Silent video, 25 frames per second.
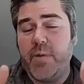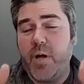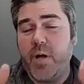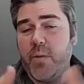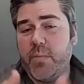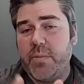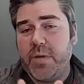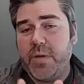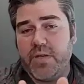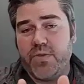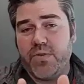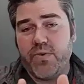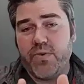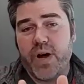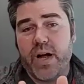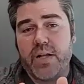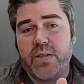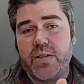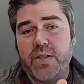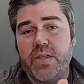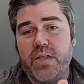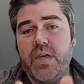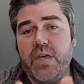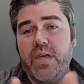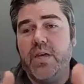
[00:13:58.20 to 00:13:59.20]
email me
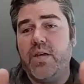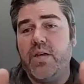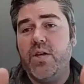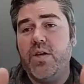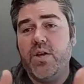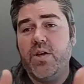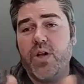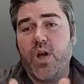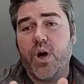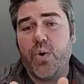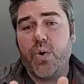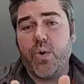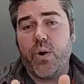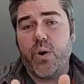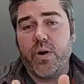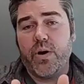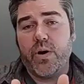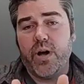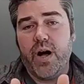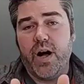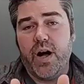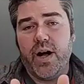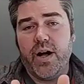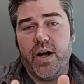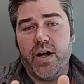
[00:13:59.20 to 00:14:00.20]
directly, go
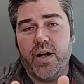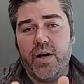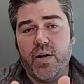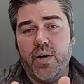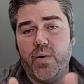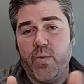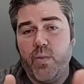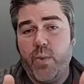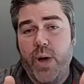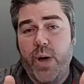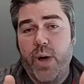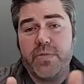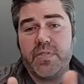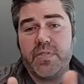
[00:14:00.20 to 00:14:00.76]
to our